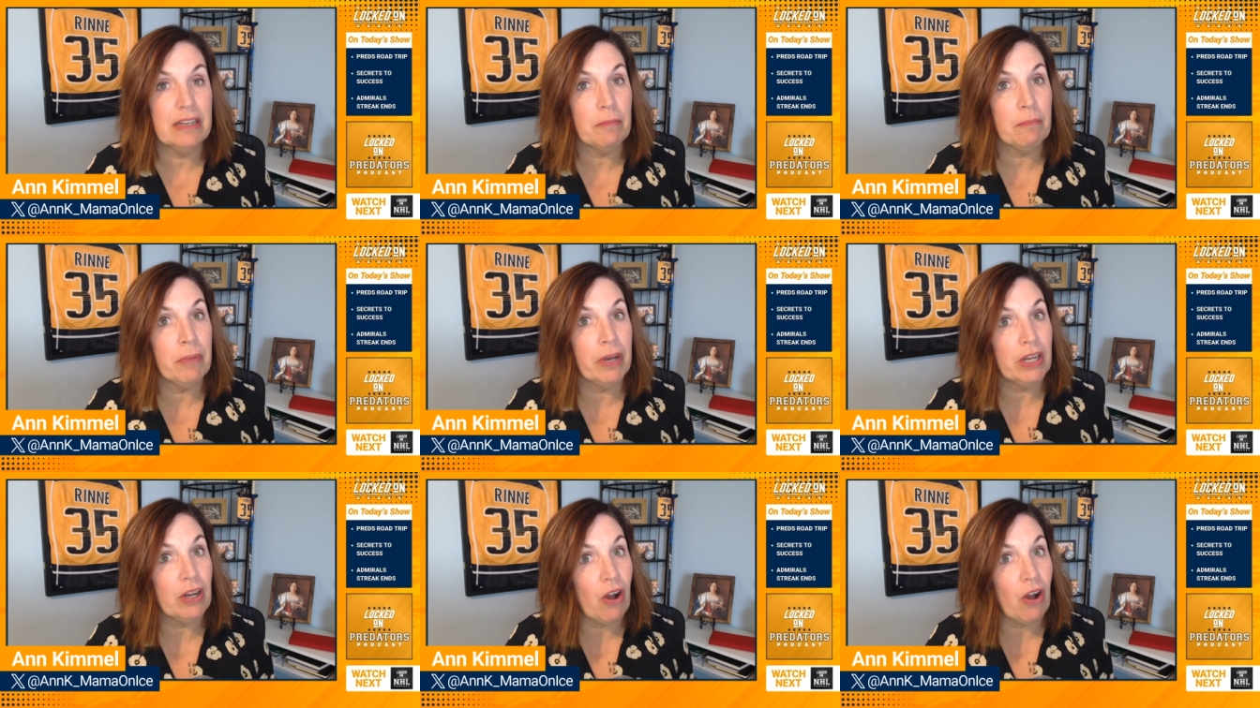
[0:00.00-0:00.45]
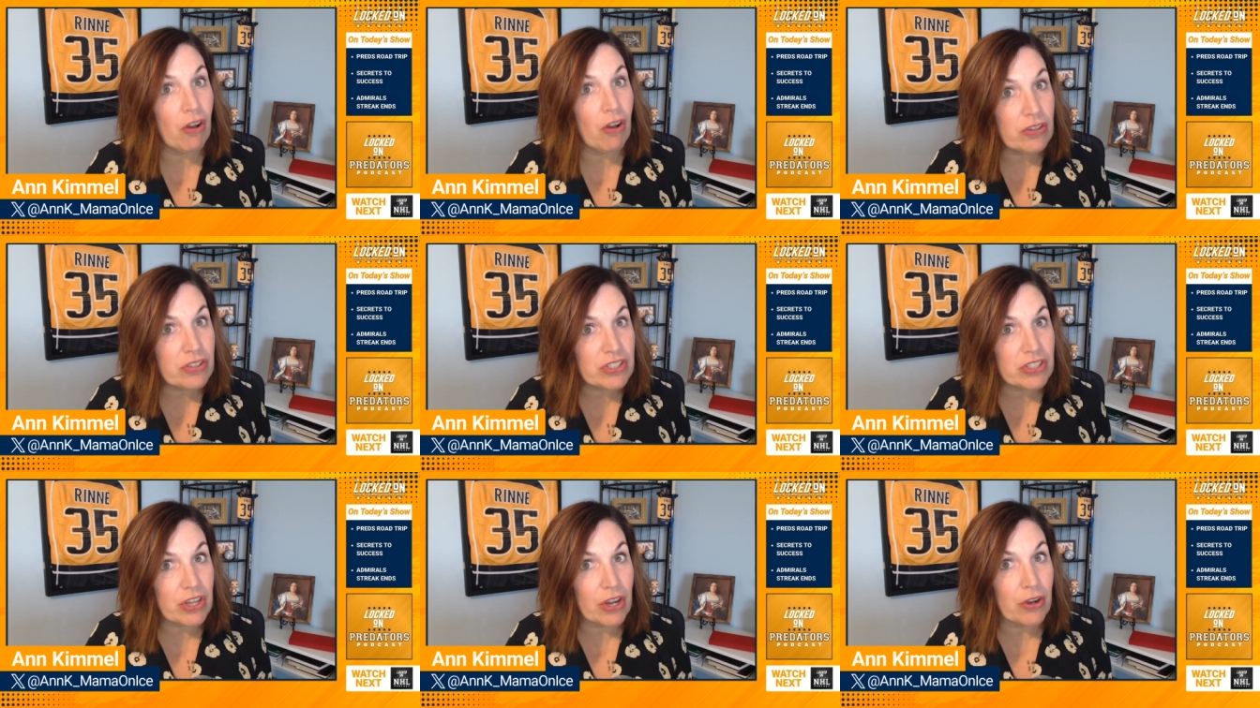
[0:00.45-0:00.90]
but
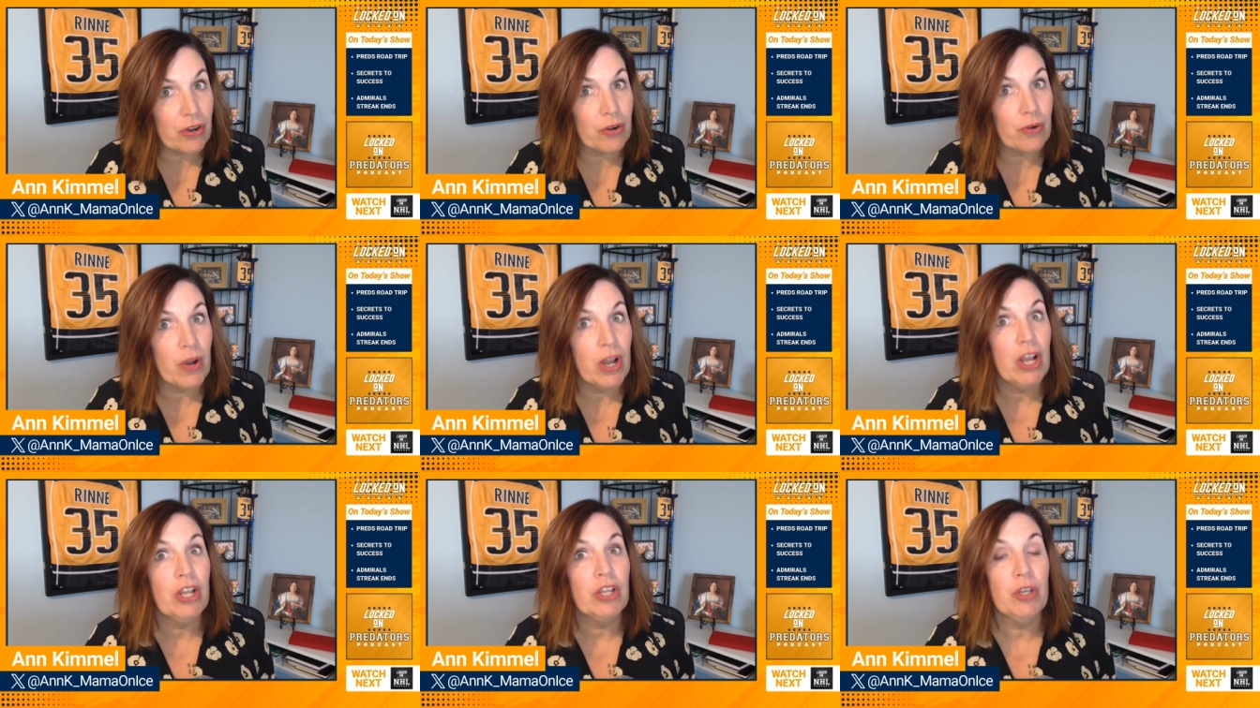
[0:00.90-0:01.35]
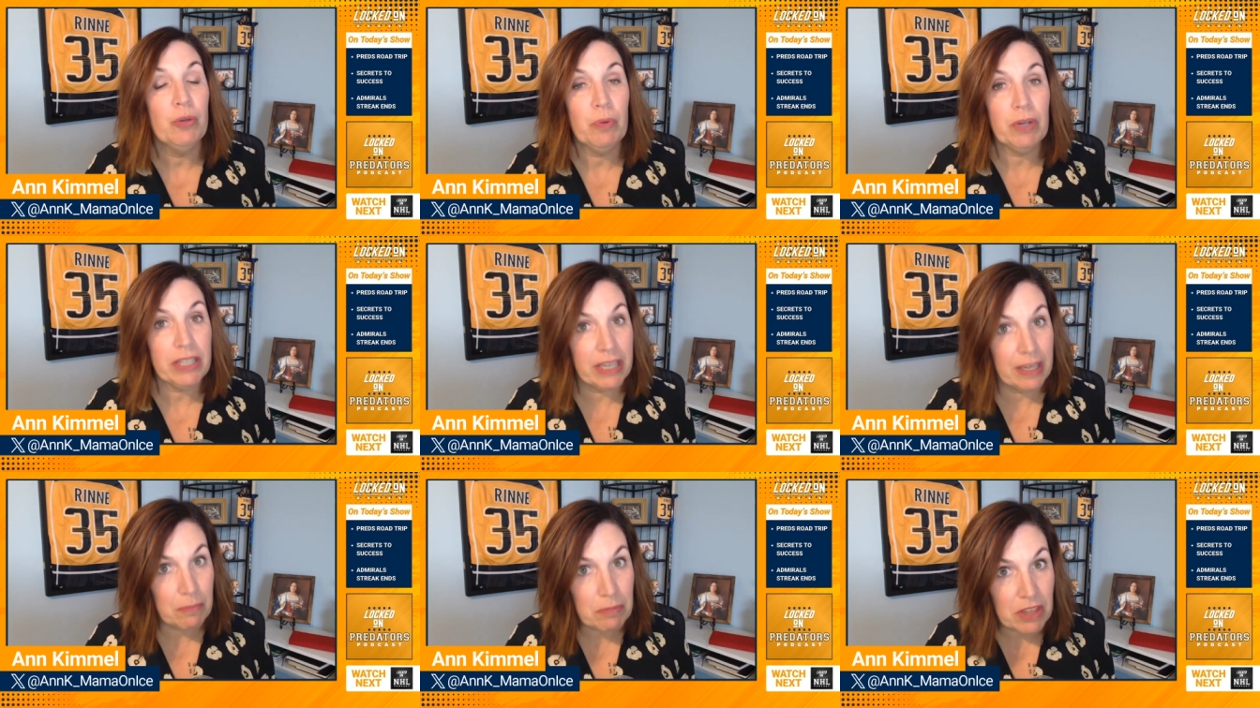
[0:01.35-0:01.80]
also you want
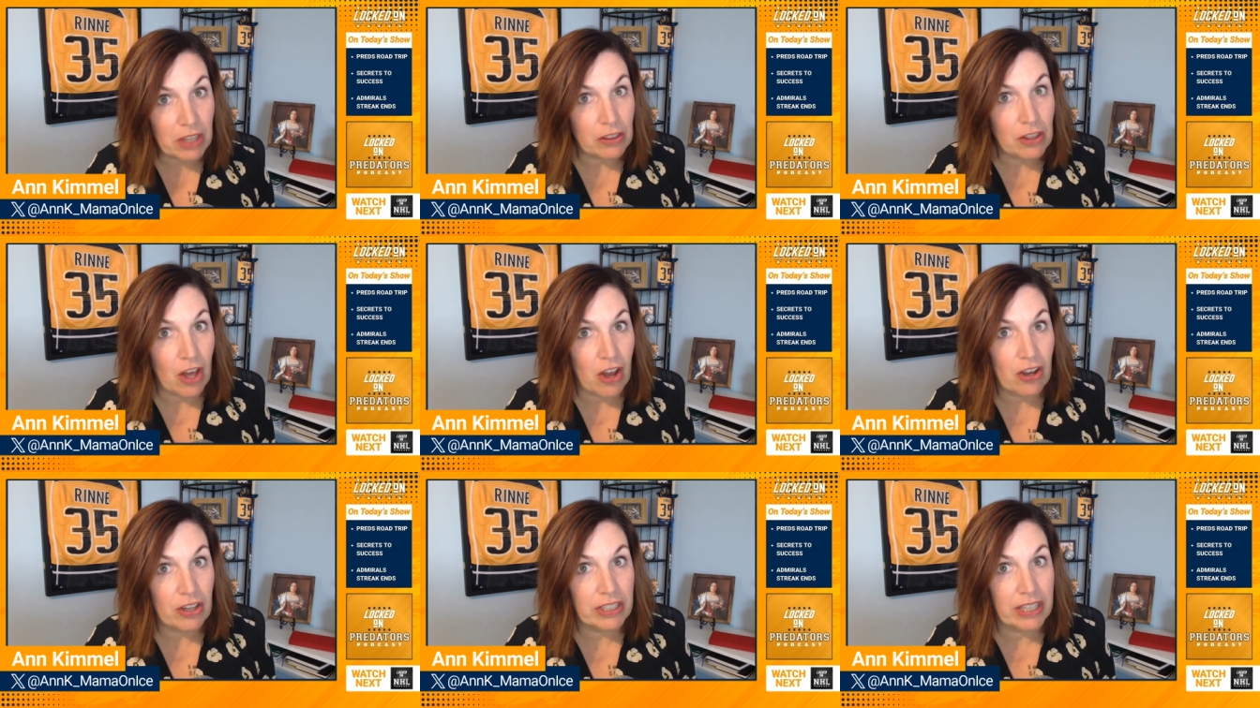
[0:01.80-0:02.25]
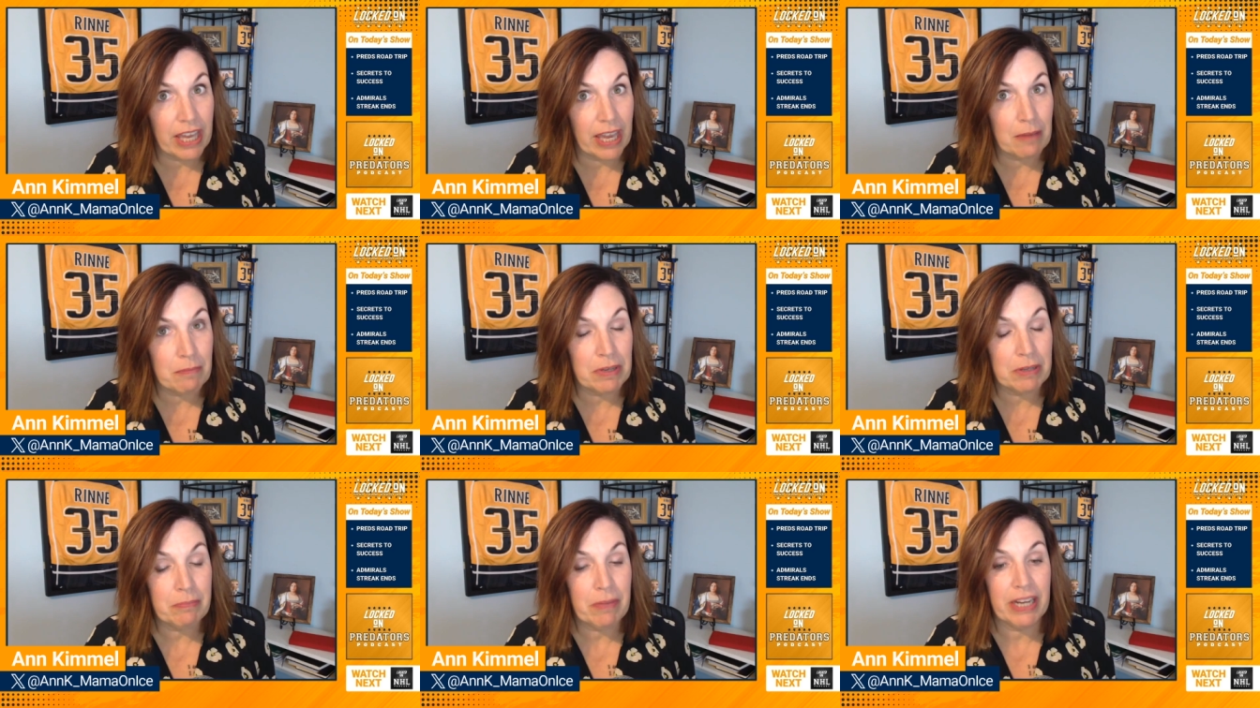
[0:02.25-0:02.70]
to keep the long
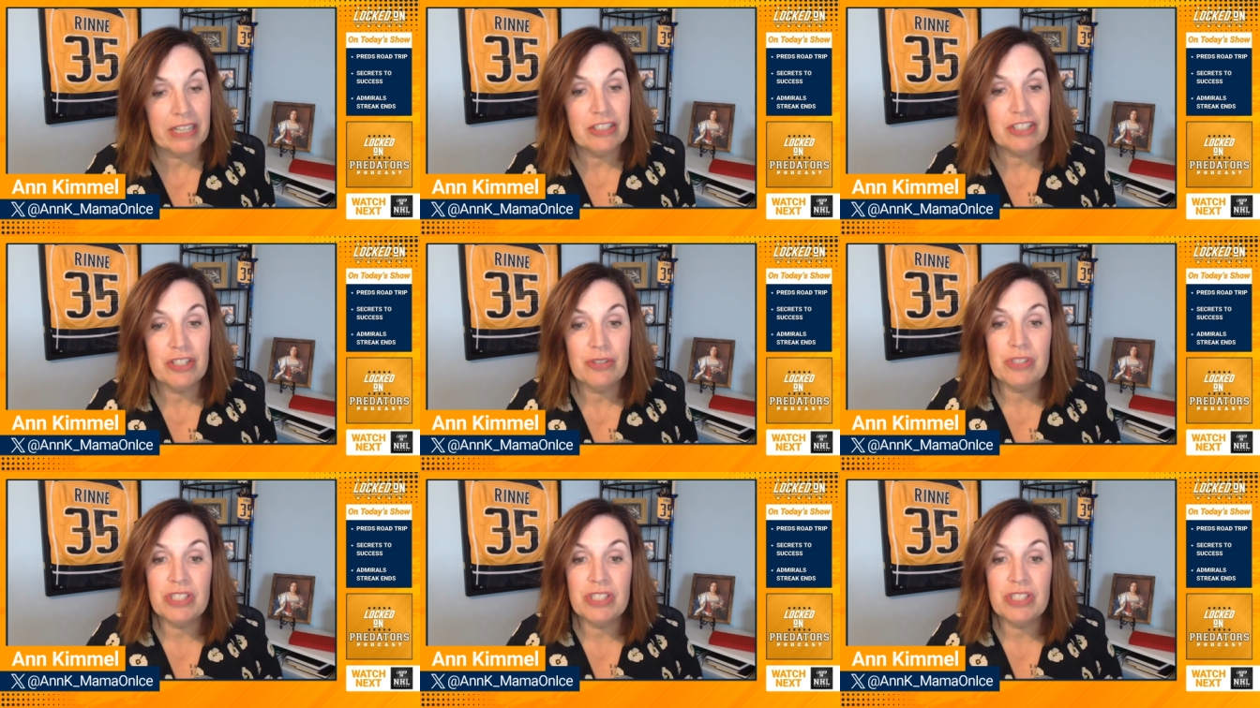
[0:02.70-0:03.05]
game in mind too.